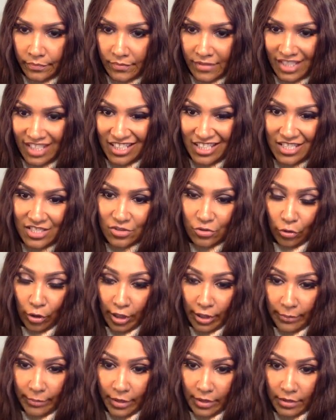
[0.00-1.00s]
It is
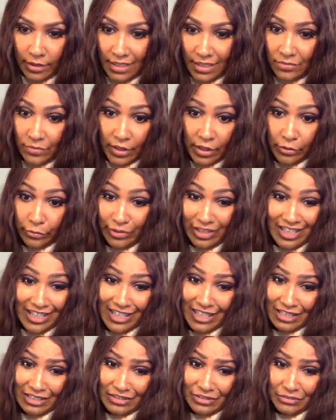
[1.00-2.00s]
grimy. That's why I don't really
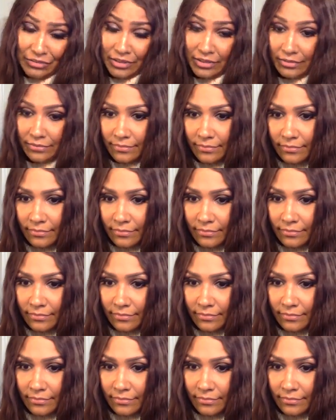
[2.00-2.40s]
get into it.